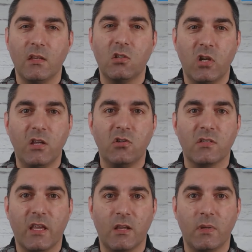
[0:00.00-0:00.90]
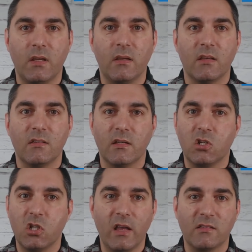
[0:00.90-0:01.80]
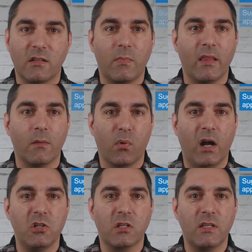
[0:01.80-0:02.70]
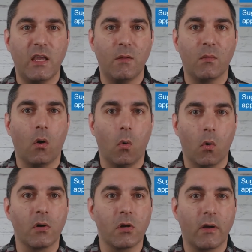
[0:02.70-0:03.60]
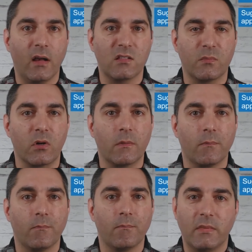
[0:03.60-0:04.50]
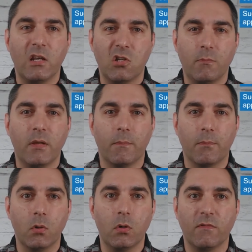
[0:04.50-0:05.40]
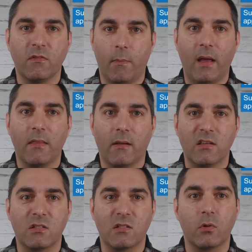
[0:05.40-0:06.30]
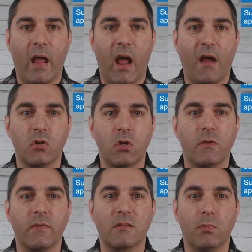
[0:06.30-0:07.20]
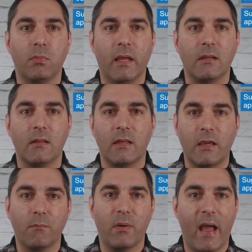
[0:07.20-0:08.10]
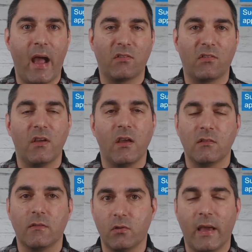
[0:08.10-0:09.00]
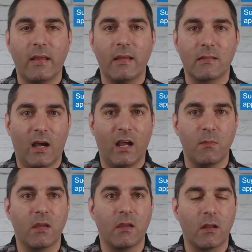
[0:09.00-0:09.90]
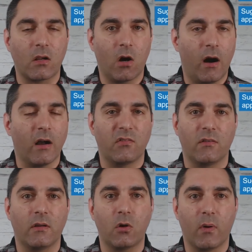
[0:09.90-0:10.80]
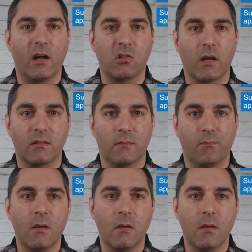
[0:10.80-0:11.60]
These changes can be suggested by the project team or your customer, but they should be approved by the customer after you've explained the impacts to any timing and cost on your project.